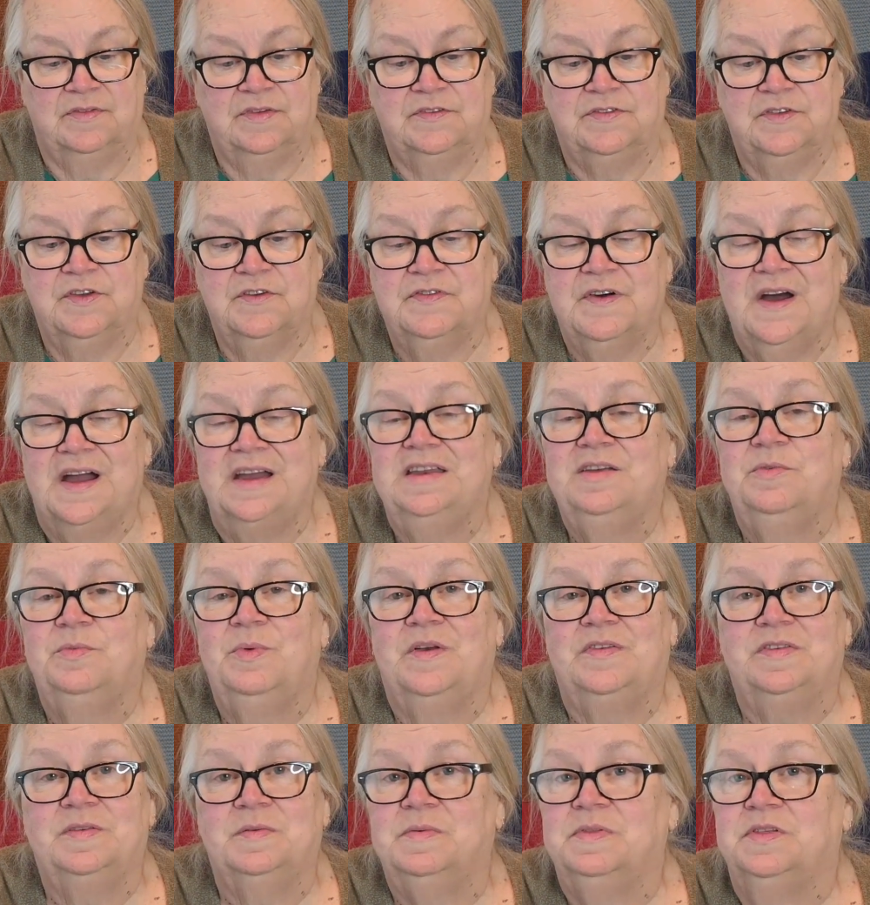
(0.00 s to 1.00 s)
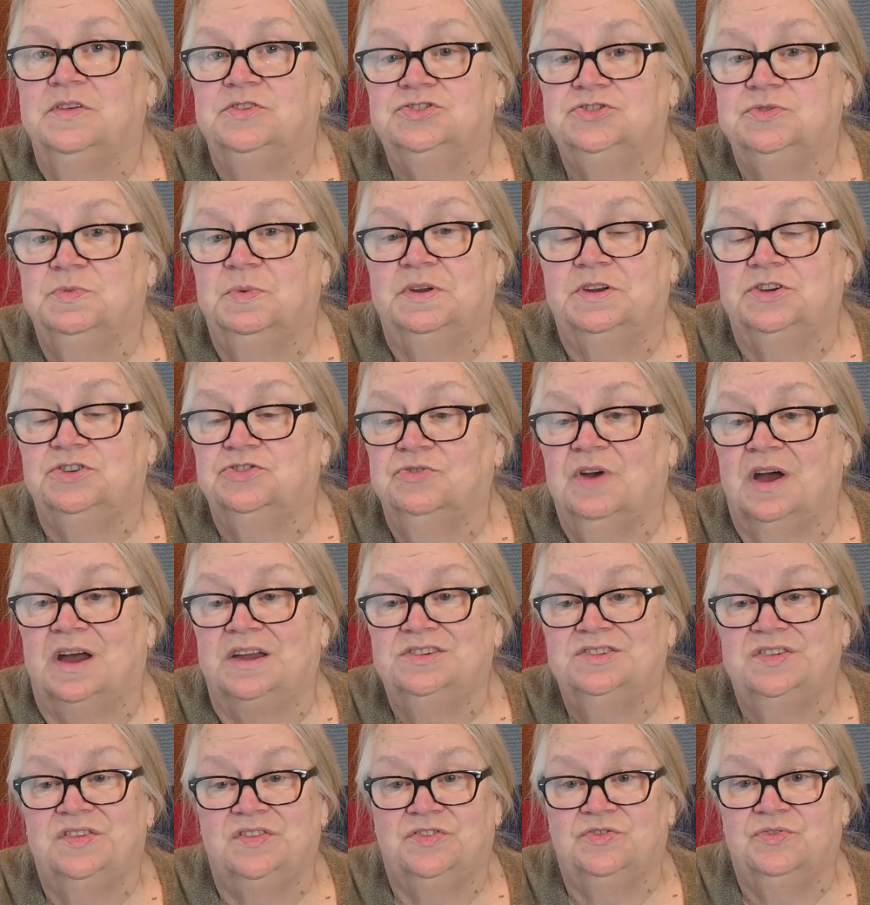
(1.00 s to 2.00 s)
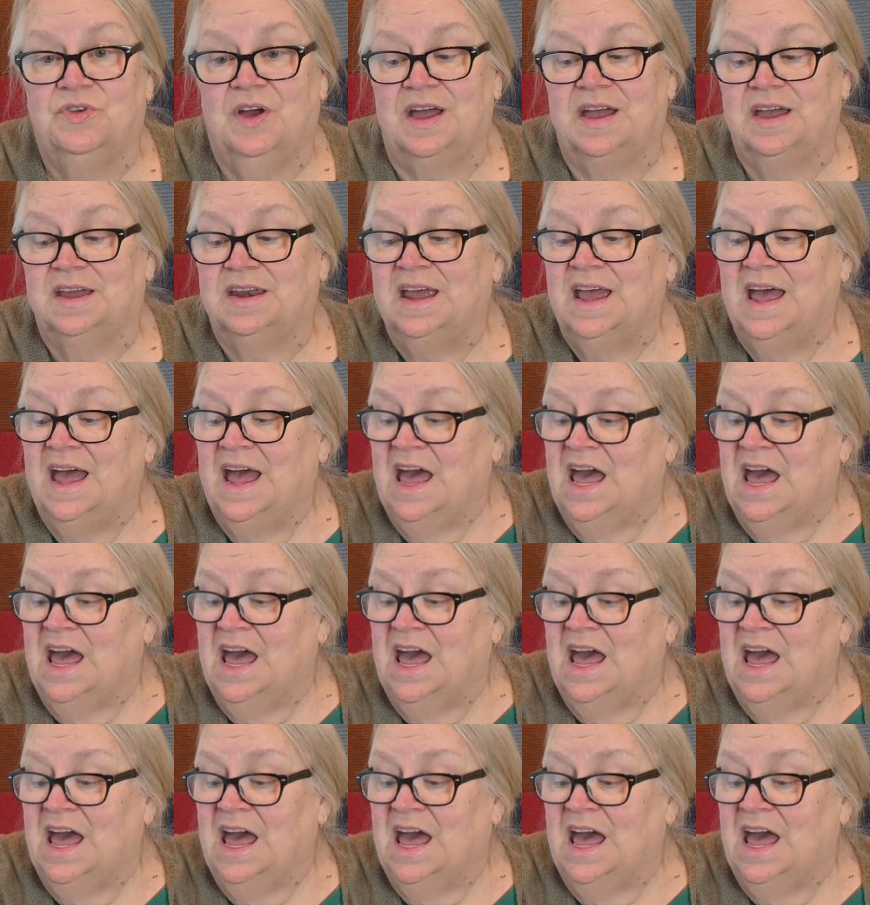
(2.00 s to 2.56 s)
If you find a recipe that you want to try, just try it.